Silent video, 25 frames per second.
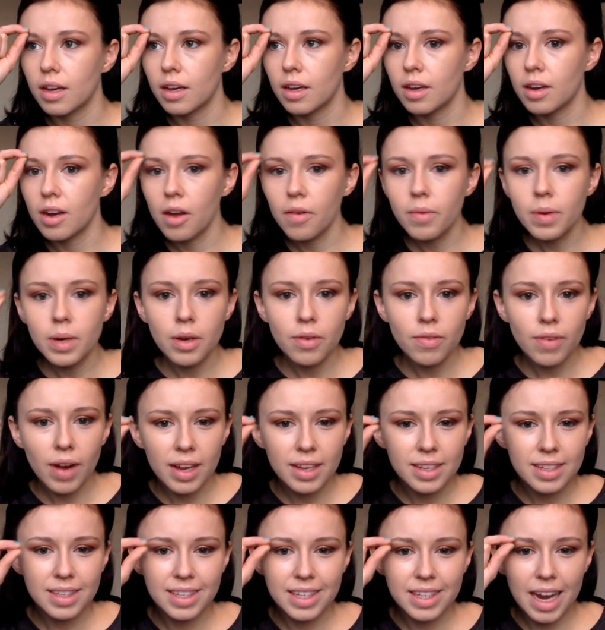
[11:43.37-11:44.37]
You know when you've
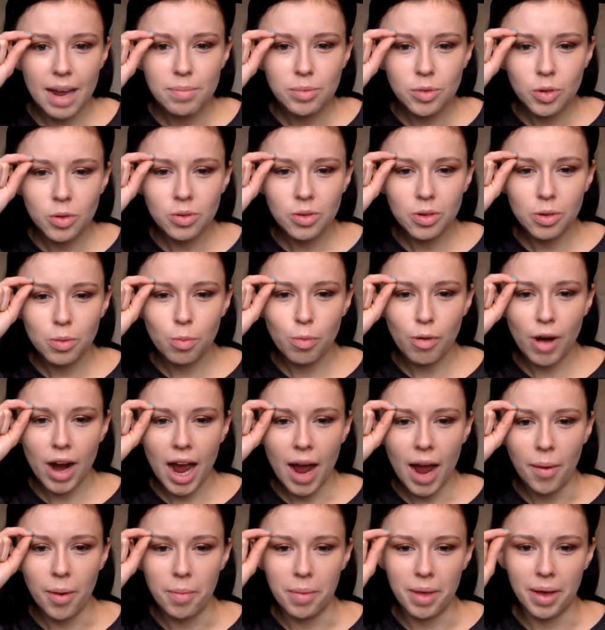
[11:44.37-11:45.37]
like slept on your
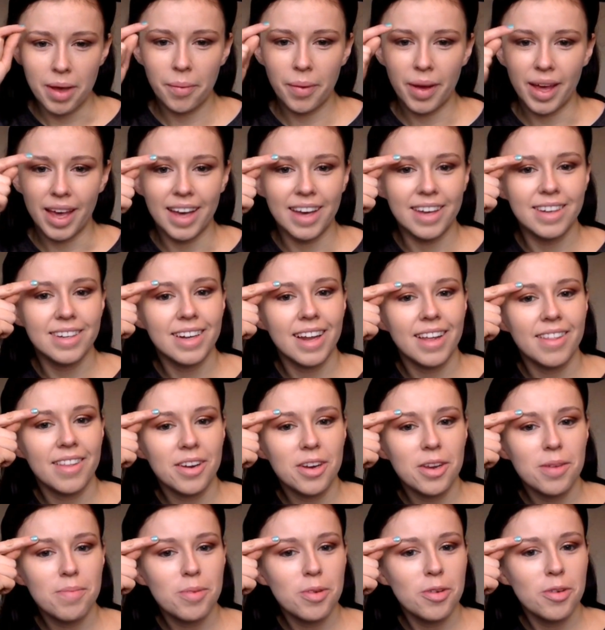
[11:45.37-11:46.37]
brow a bit weird and then
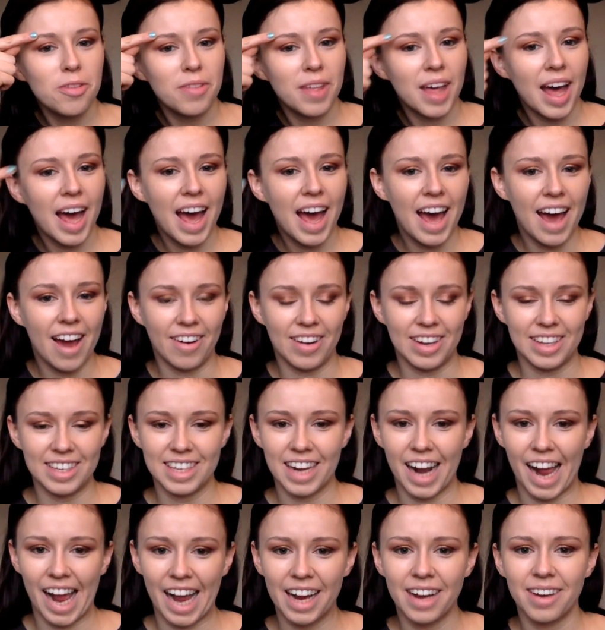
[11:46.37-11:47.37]
you move the hair and
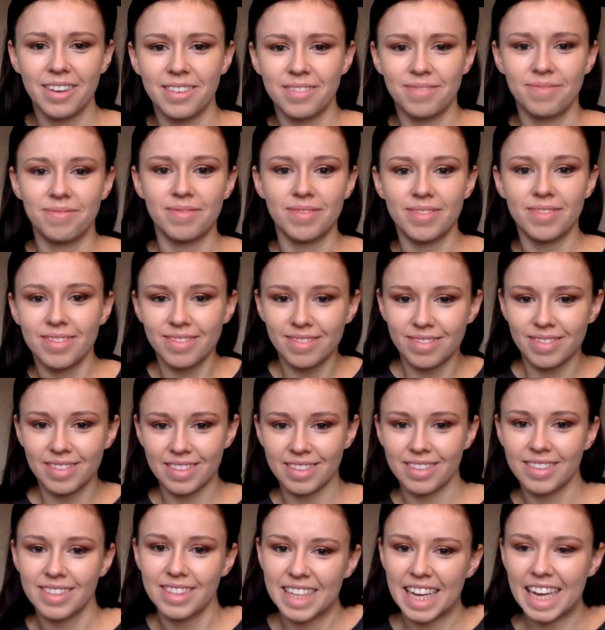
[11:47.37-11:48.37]
it's like
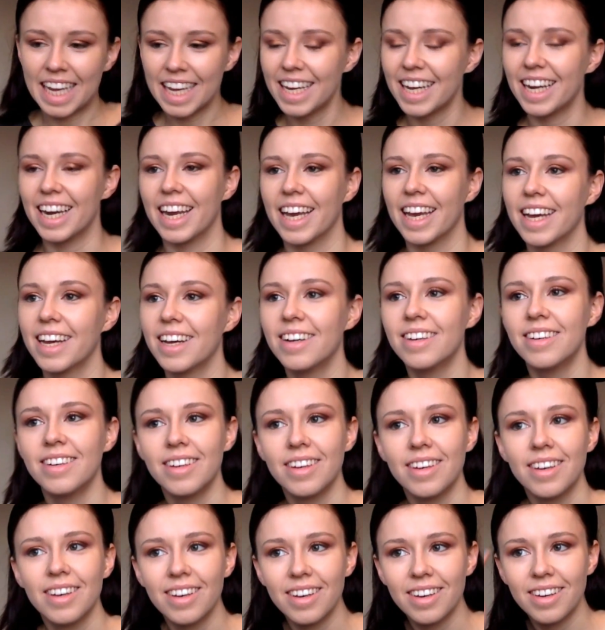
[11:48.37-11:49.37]
tingly.
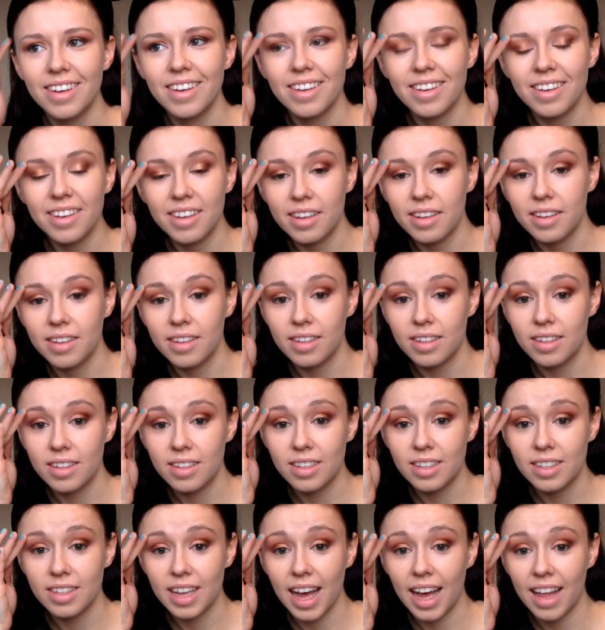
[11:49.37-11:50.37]

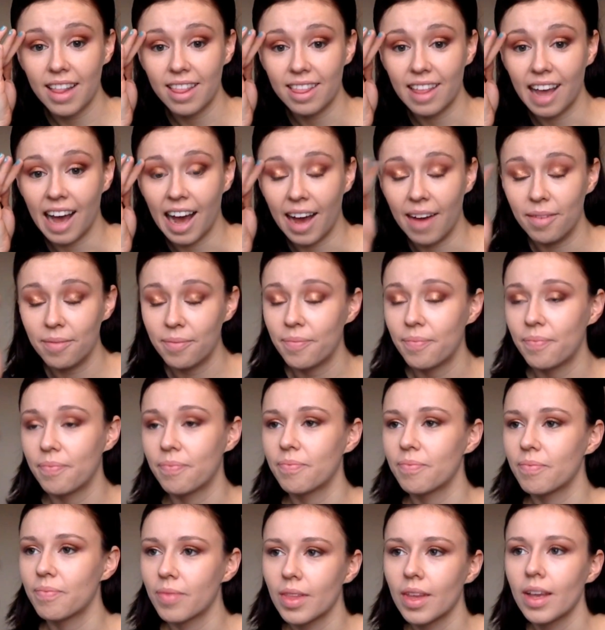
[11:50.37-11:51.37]
Just had that.
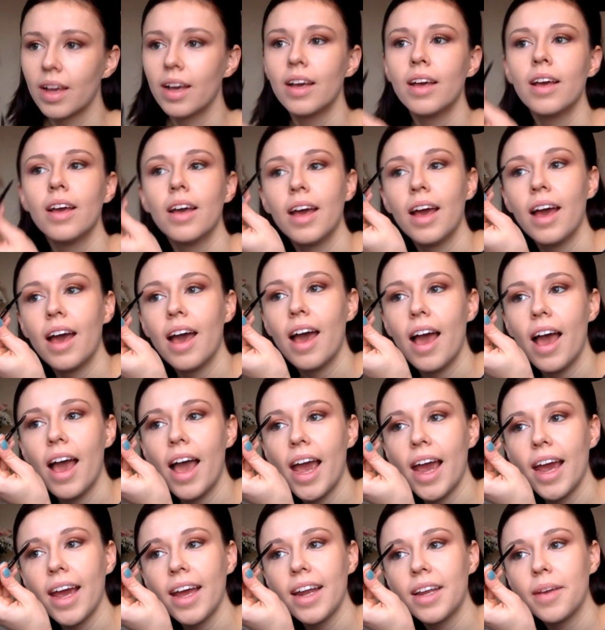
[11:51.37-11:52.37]

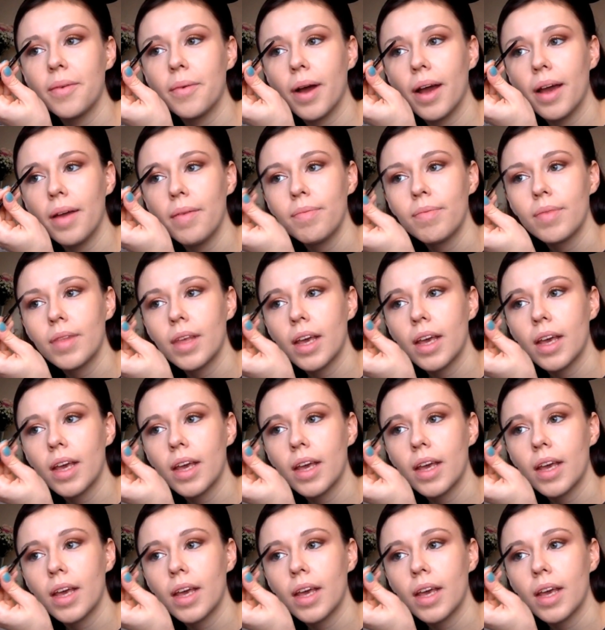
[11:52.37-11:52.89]
Anyway,